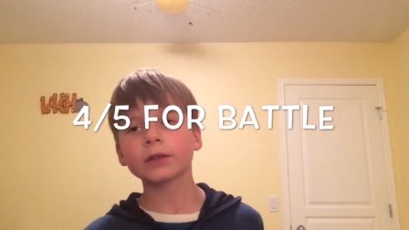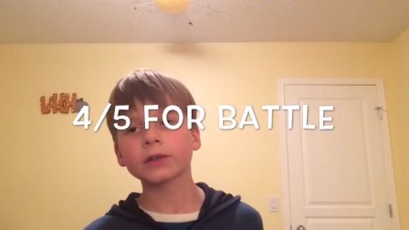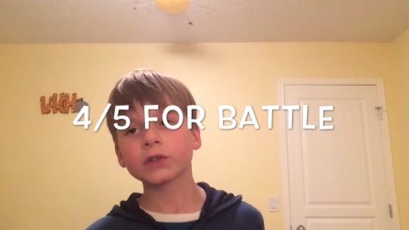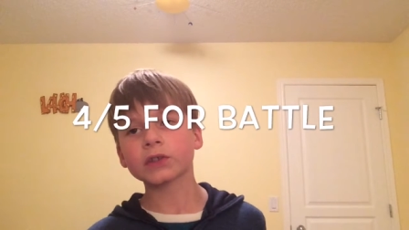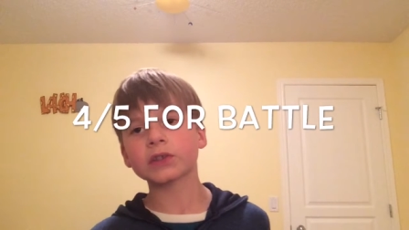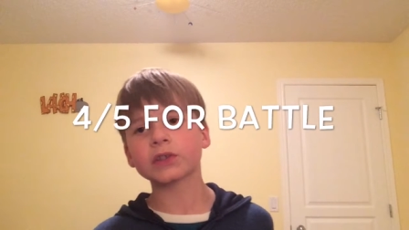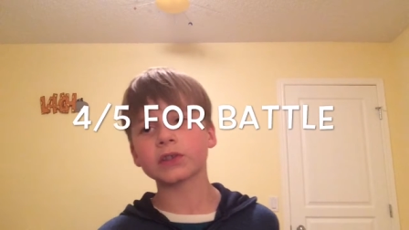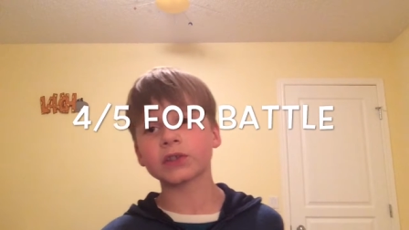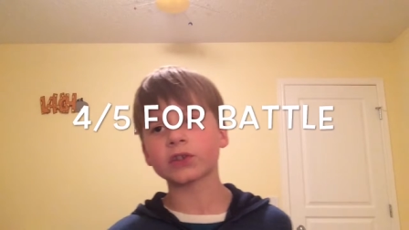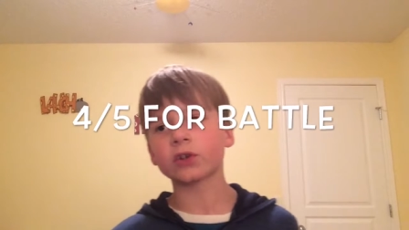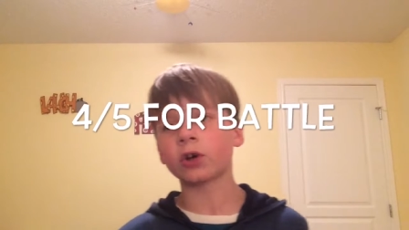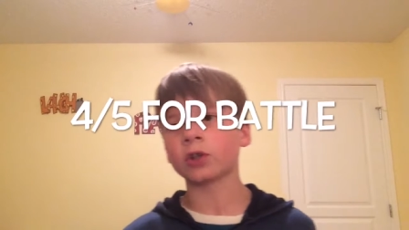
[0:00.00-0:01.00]
Since this is
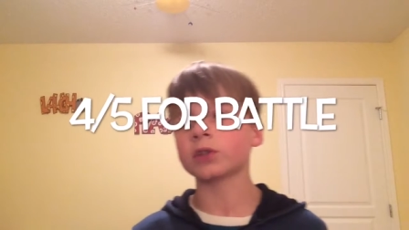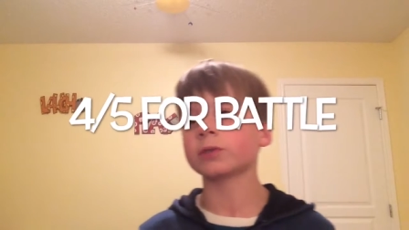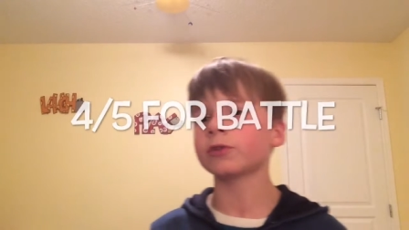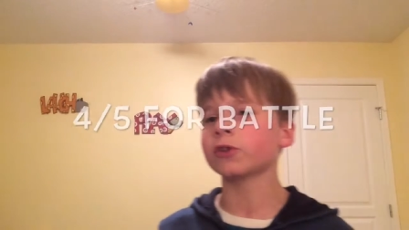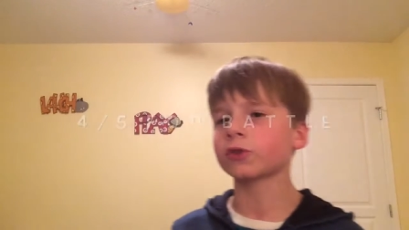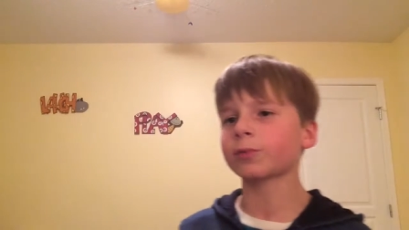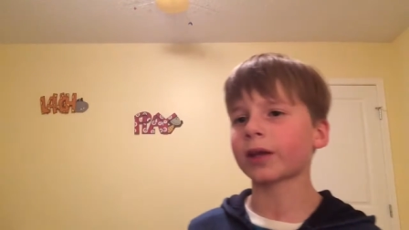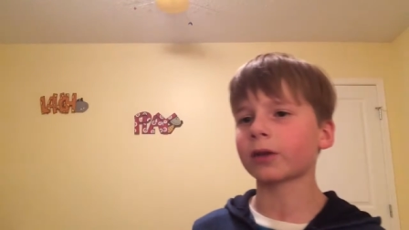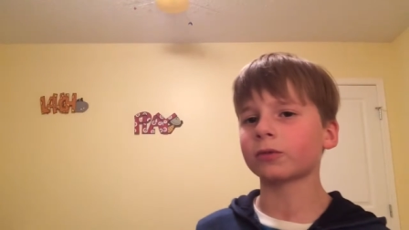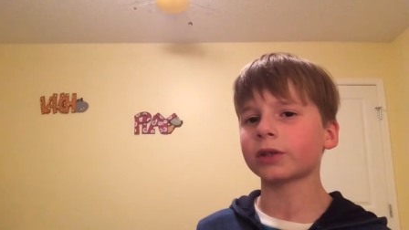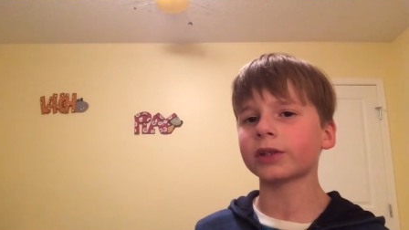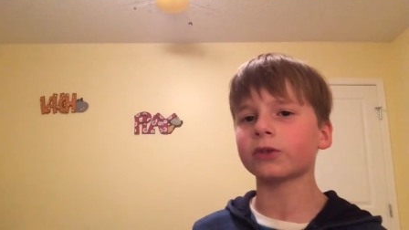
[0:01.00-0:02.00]
just awesome to use, but I
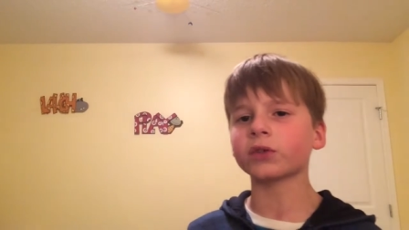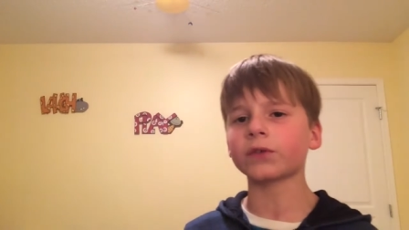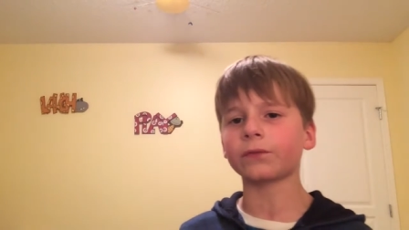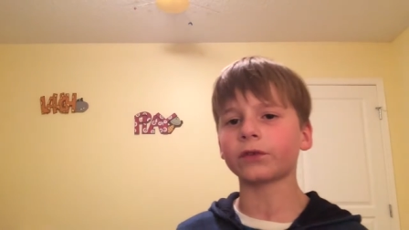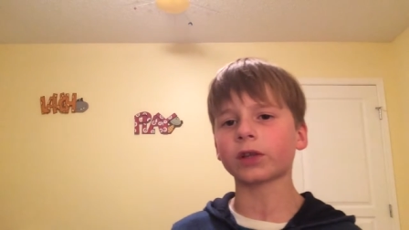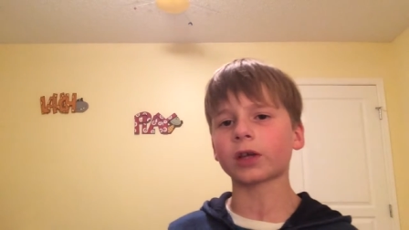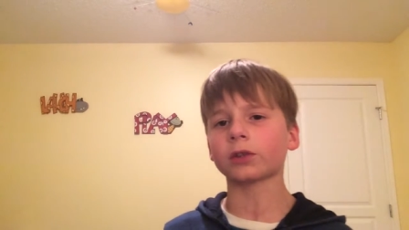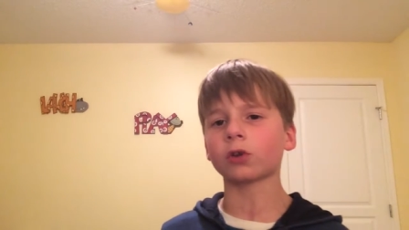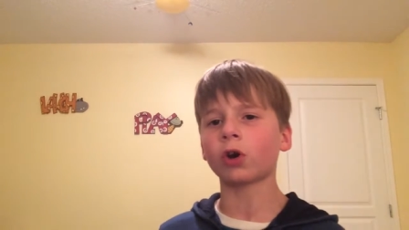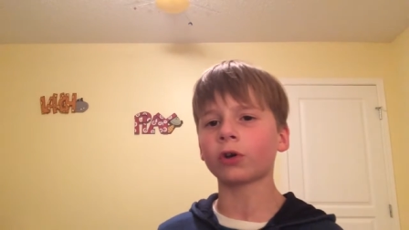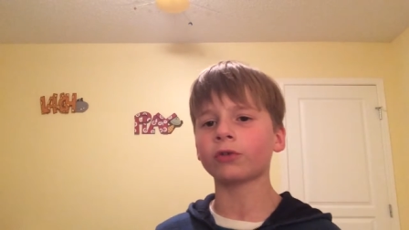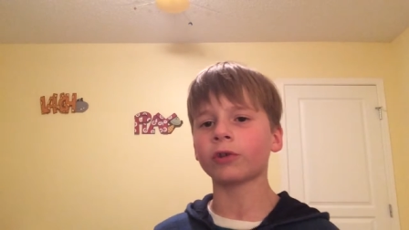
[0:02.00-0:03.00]
wouldn't use it for like
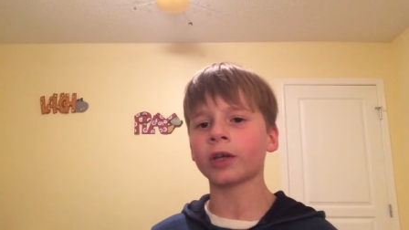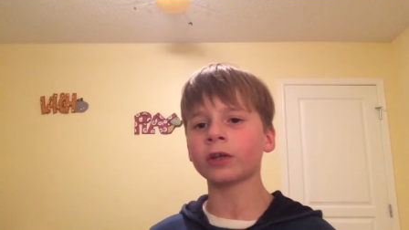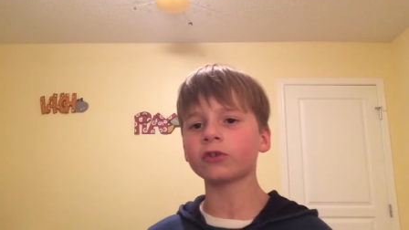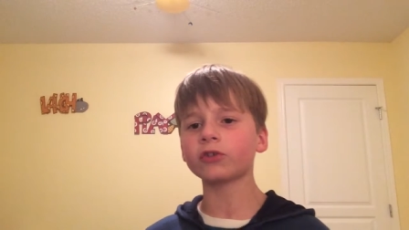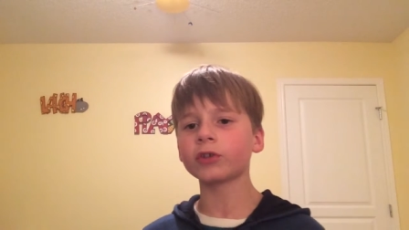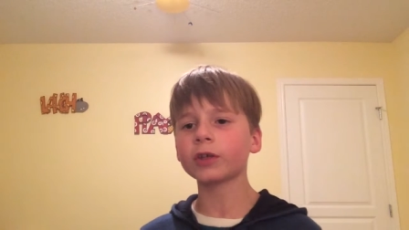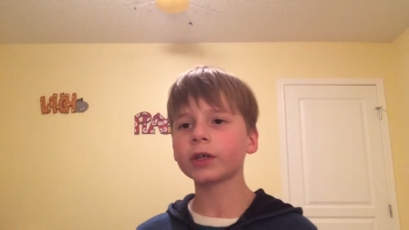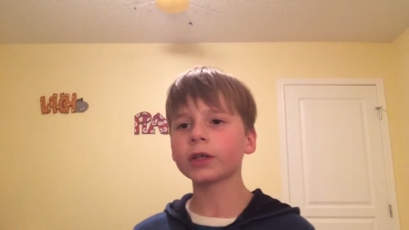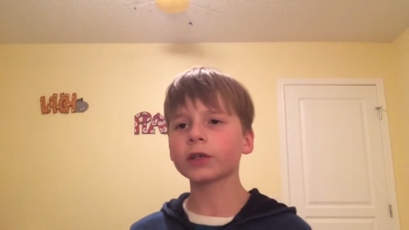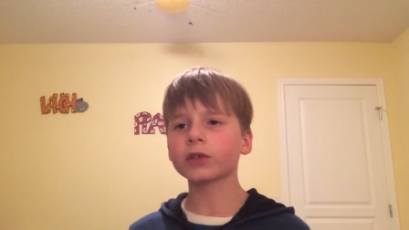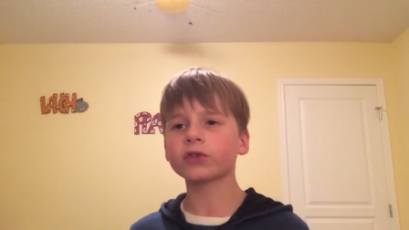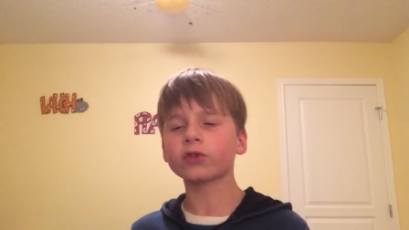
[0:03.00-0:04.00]
long range
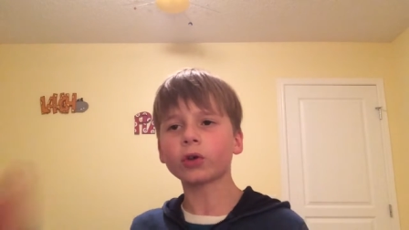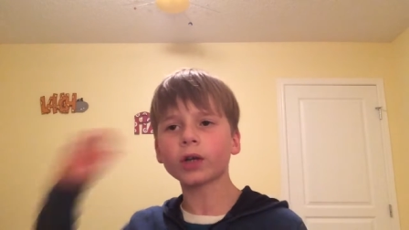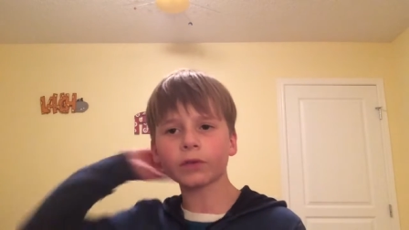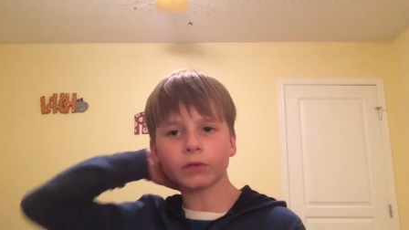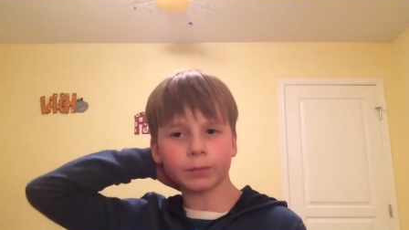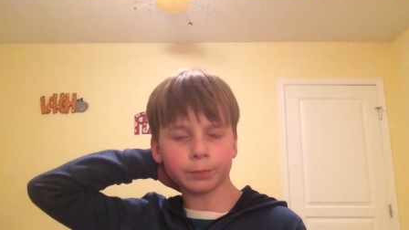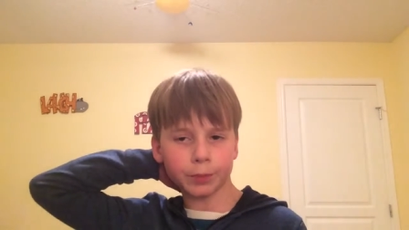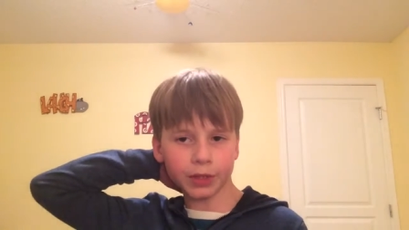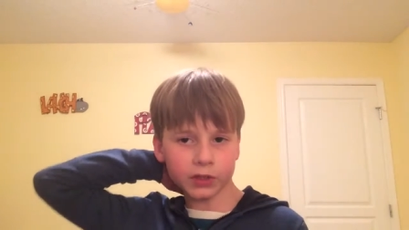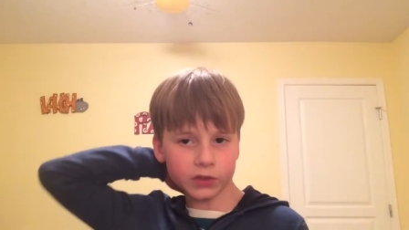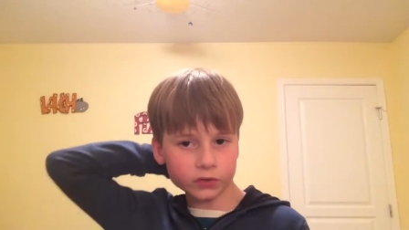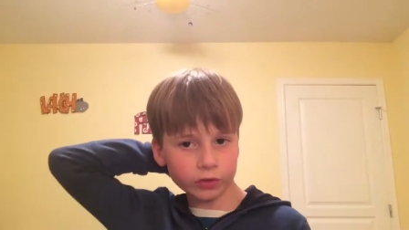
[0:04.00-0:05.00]
because you don't have the
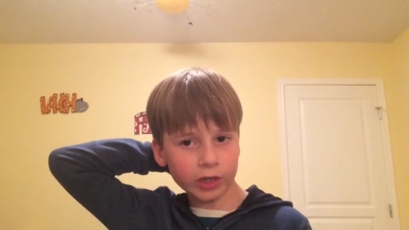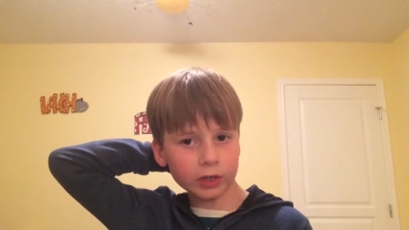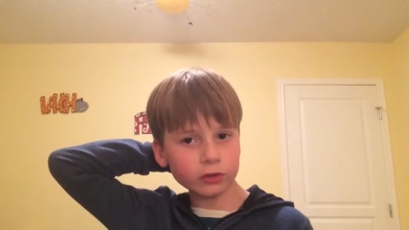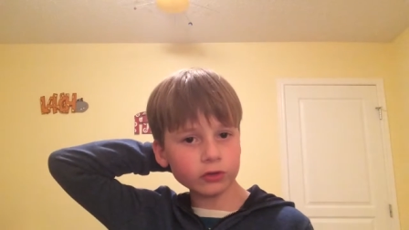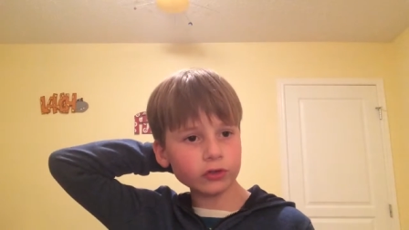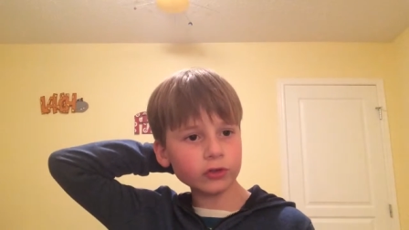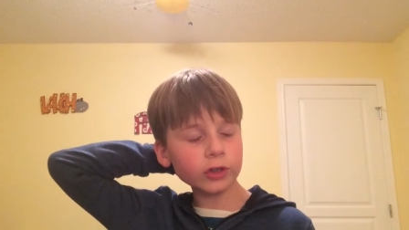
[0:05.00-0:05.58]
biggest range.